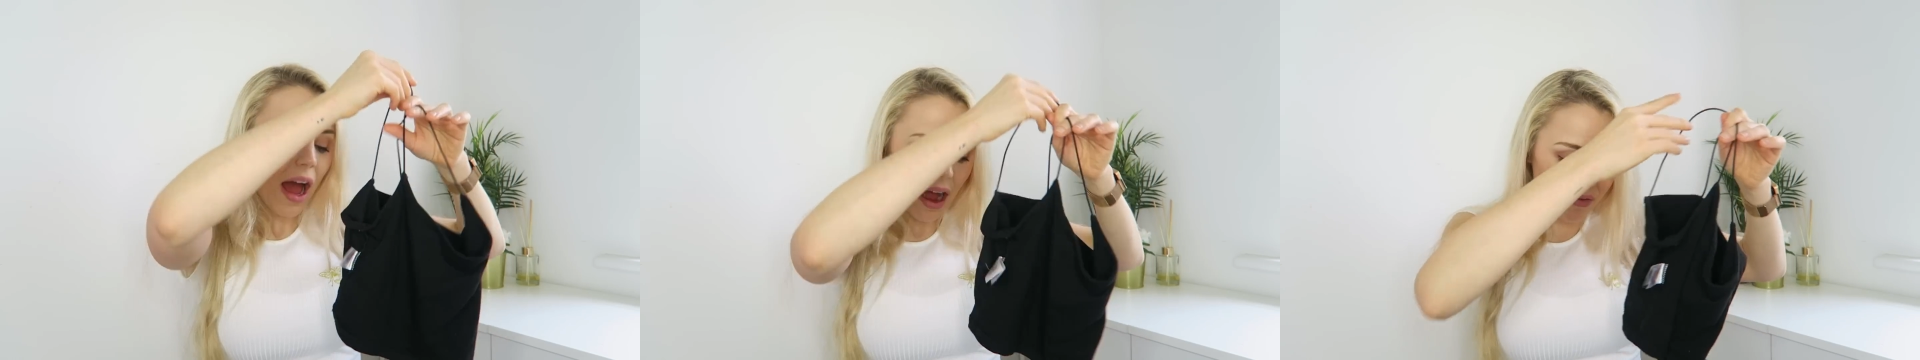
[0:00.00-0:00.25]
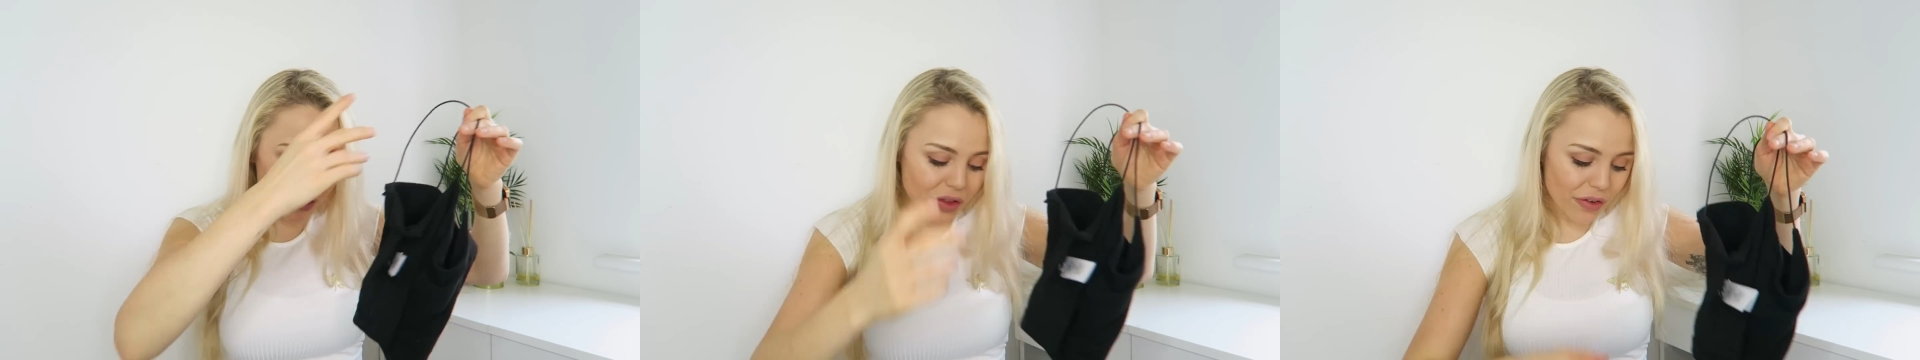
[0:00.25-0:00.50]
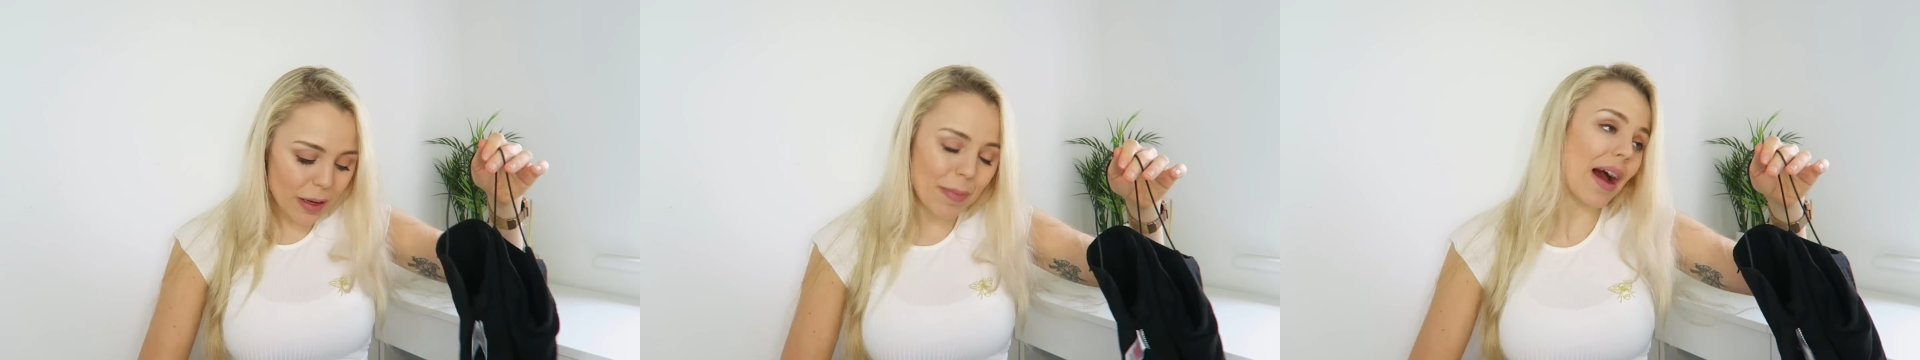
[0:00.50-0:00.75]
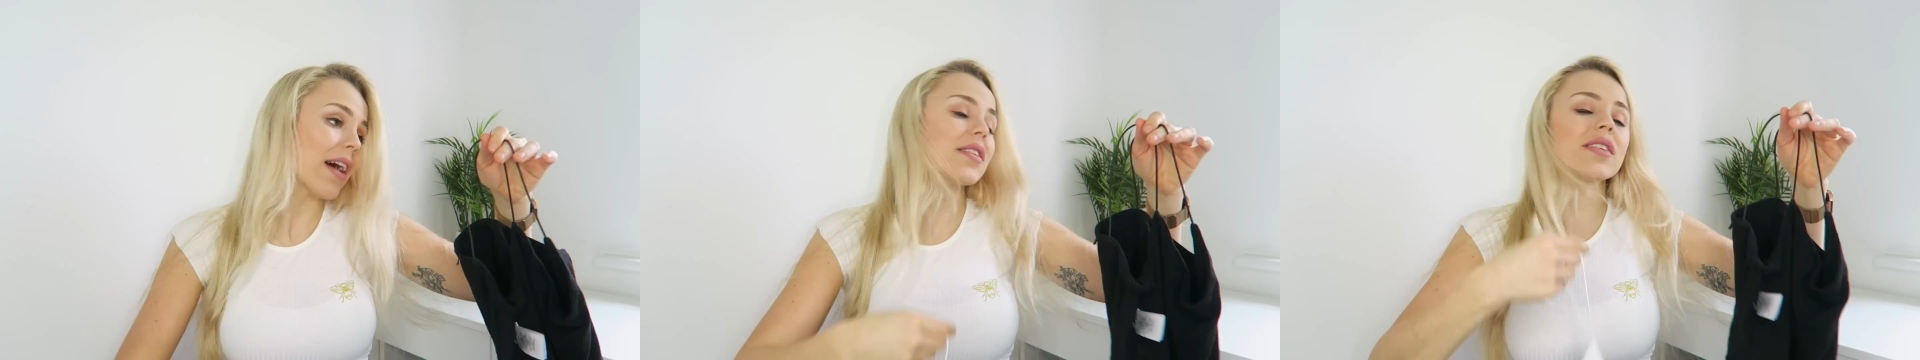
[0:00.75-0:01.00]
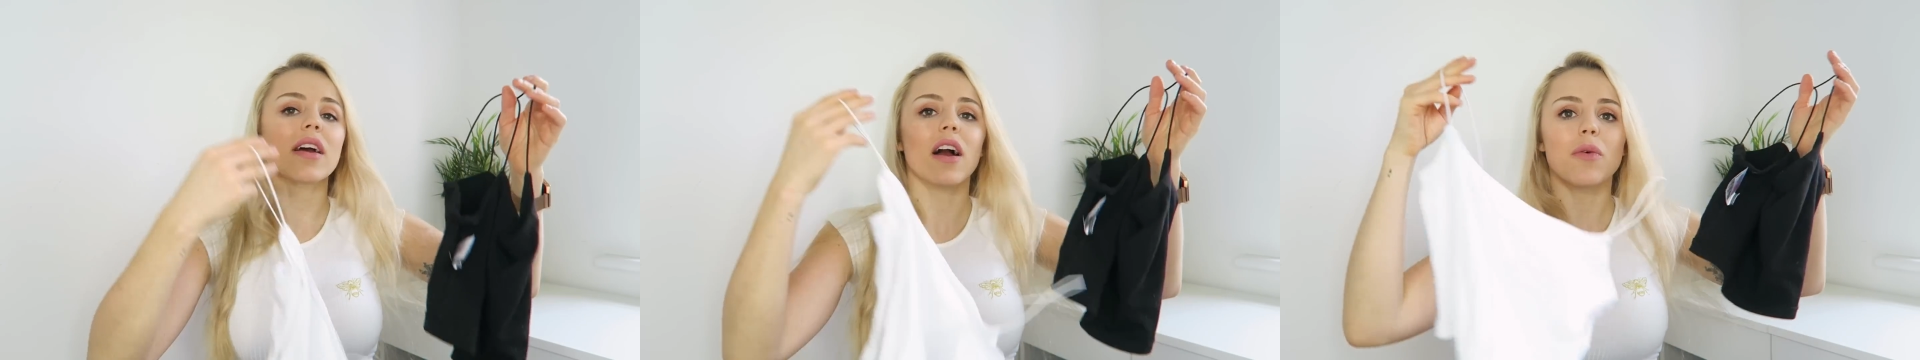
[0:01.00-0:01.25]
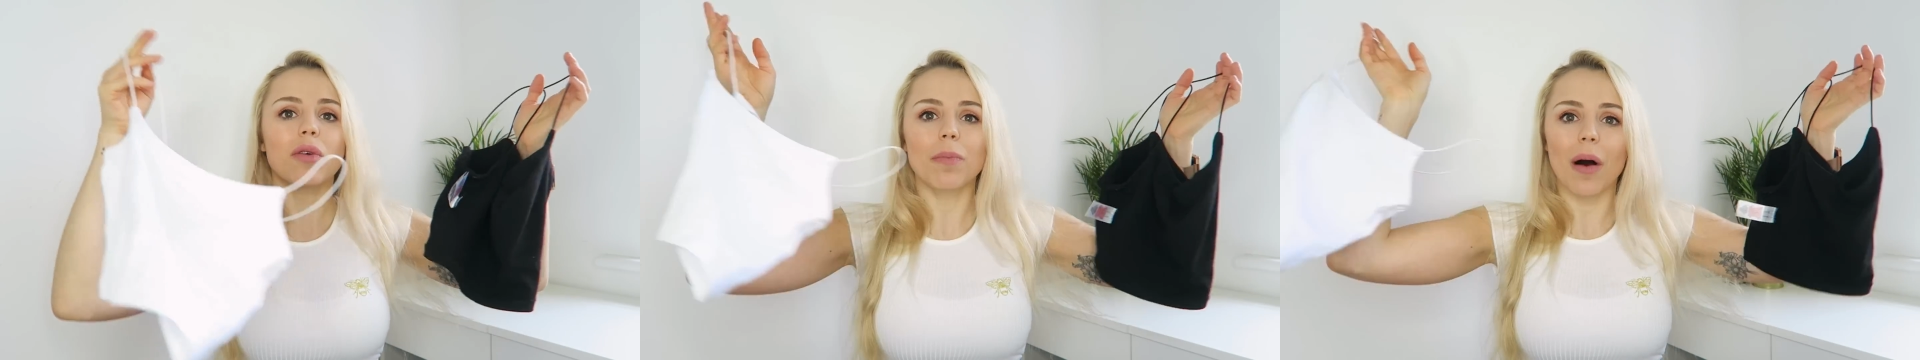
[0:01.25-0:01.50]
And for £3, like,
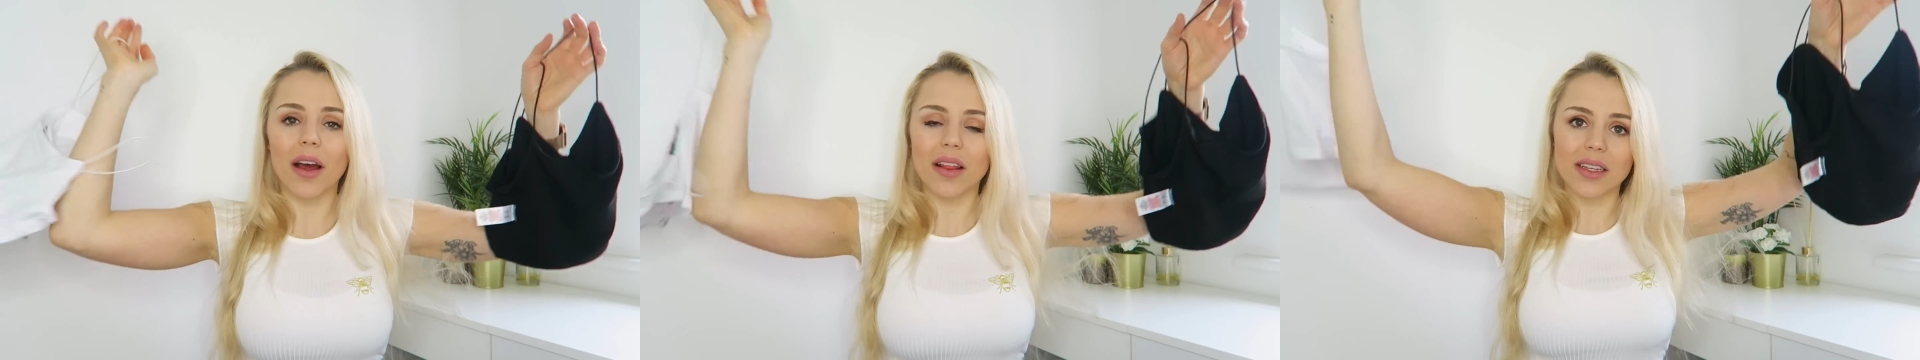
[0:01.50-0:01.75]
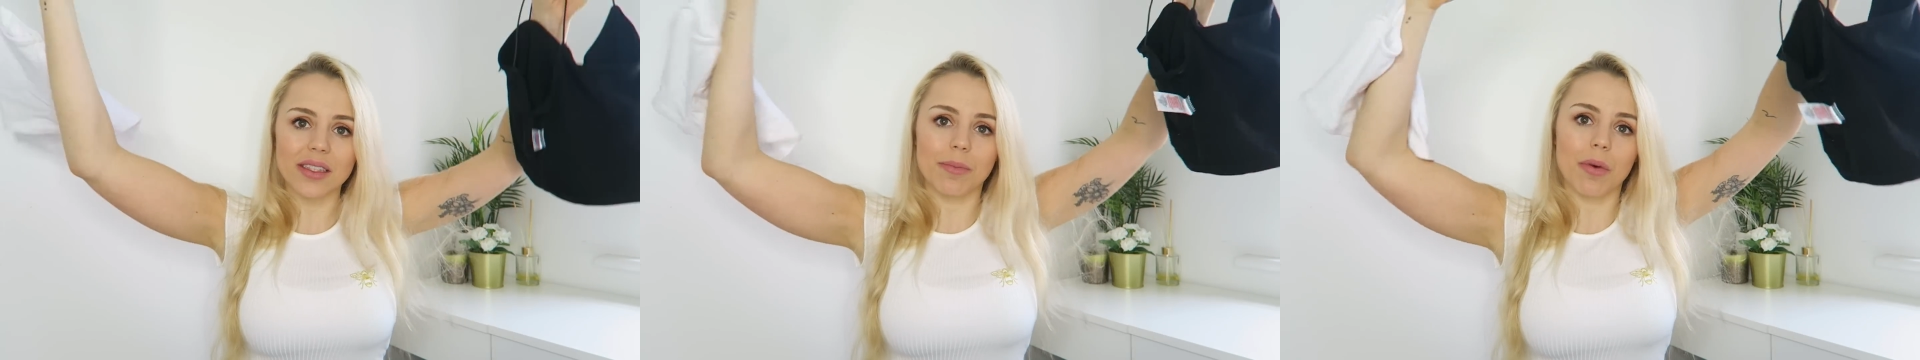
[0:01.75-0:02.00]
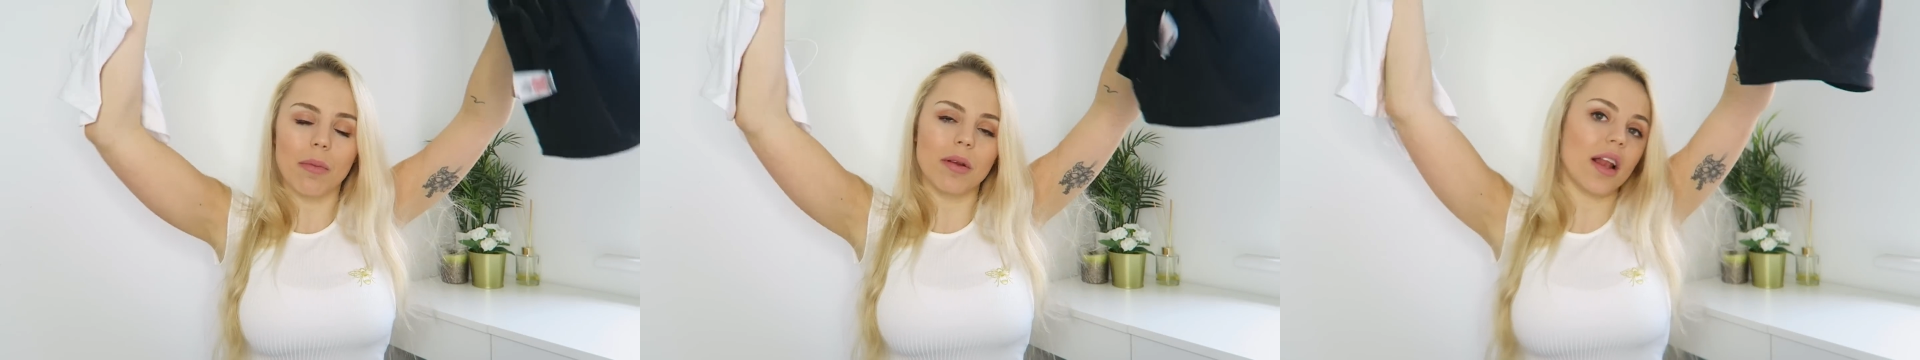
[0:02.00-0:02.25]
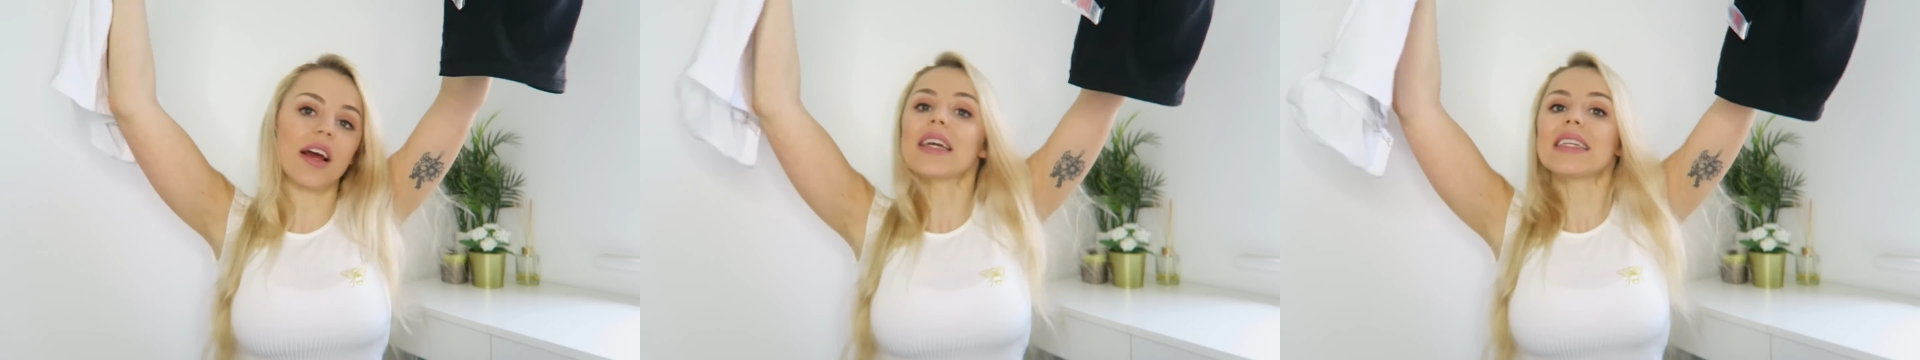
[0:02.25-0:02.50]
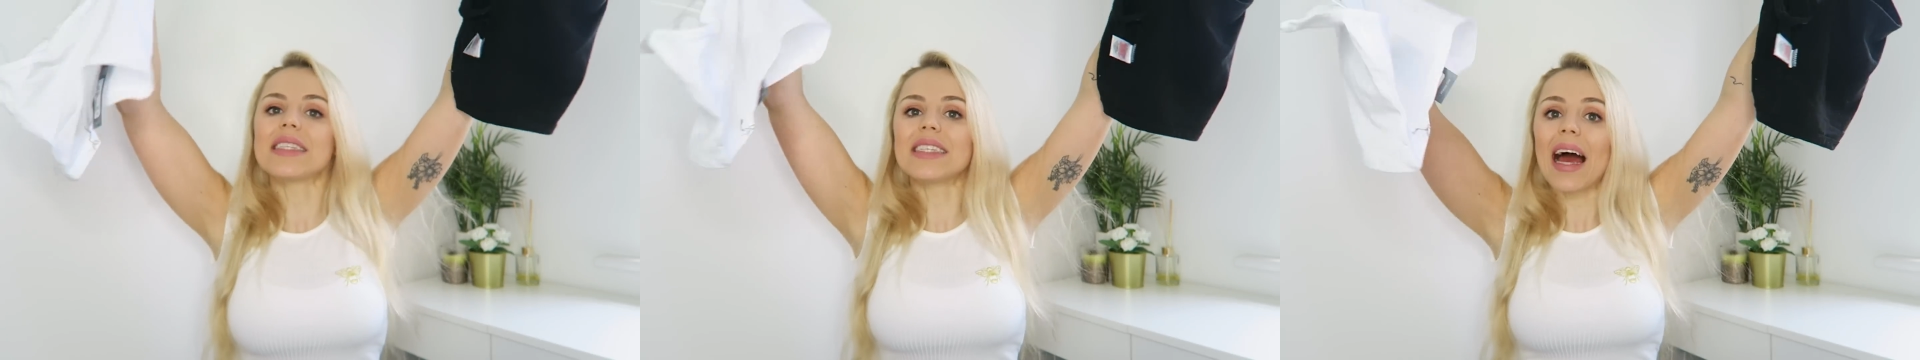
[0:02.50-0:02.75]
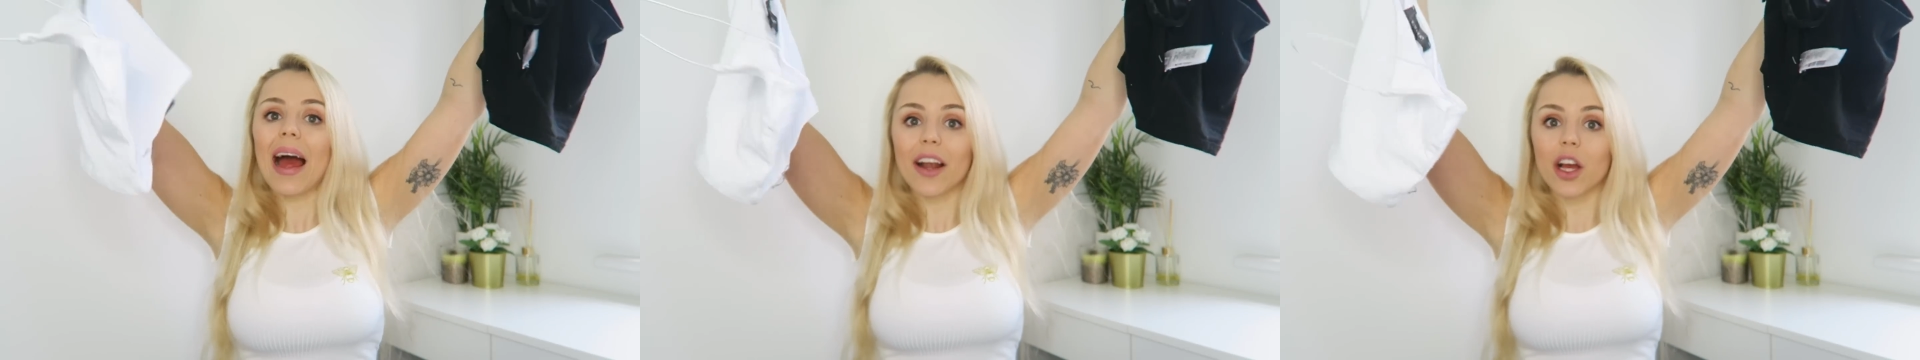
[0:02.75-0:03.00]
I would buy these in probably like
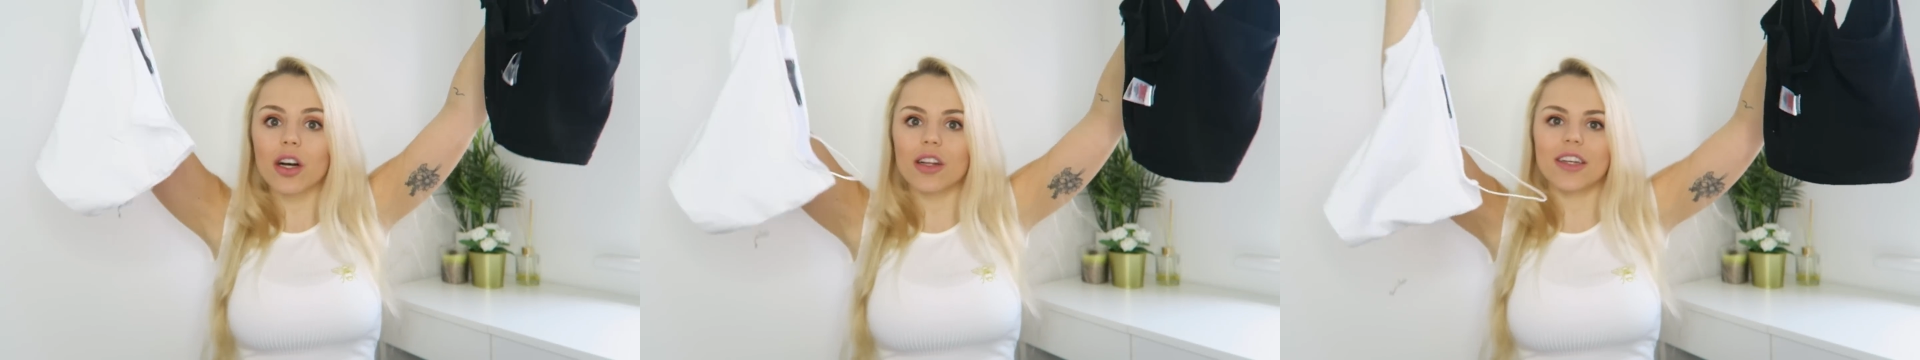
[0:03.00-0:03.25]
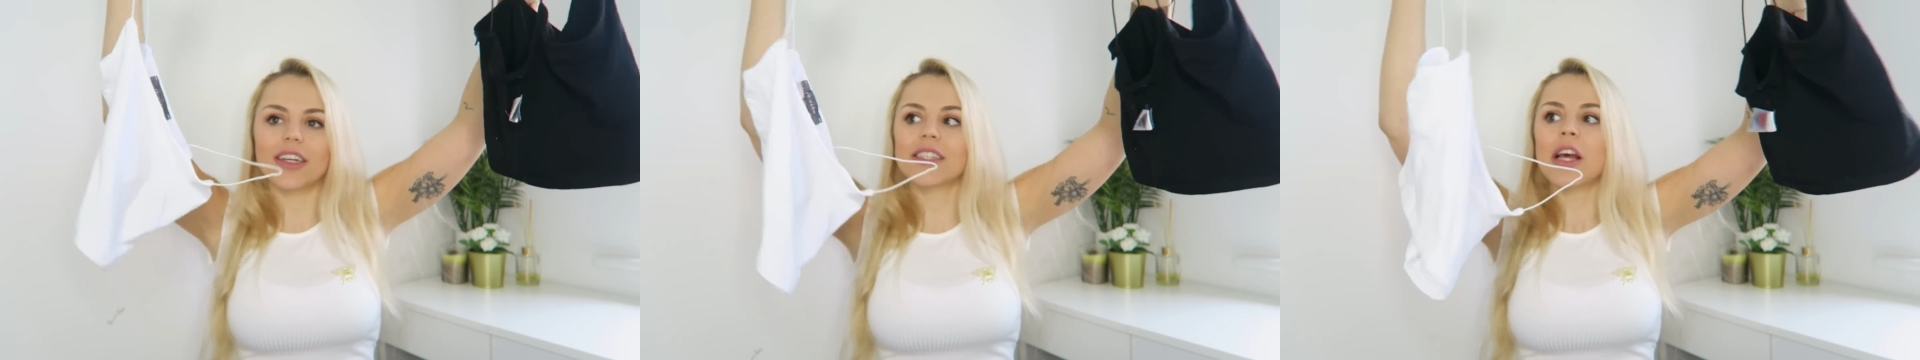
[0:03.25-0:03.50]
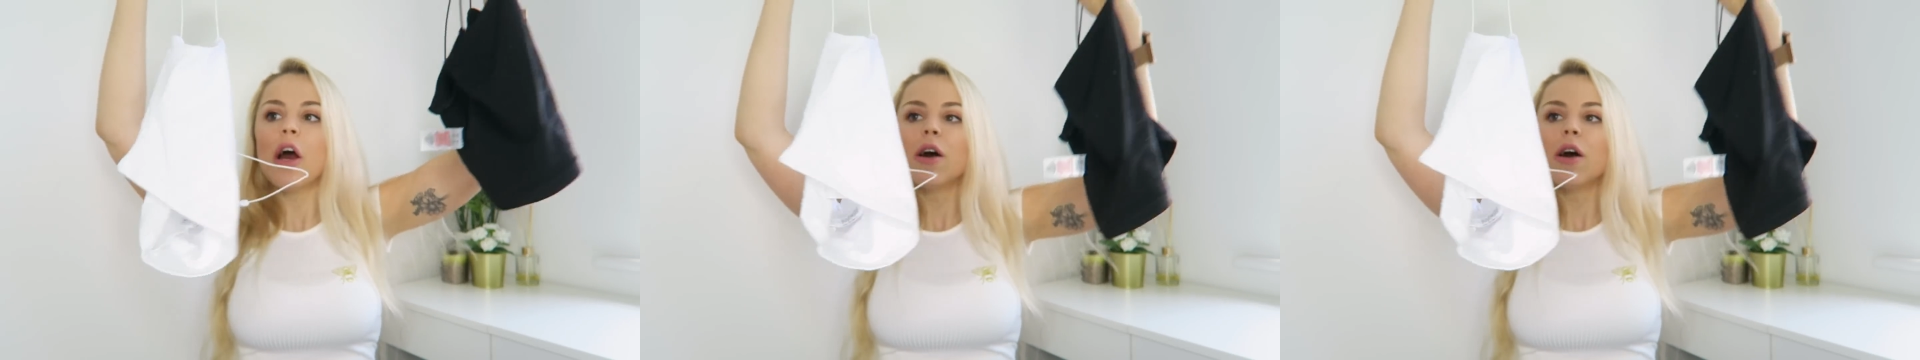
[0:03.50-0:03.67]
10 colors,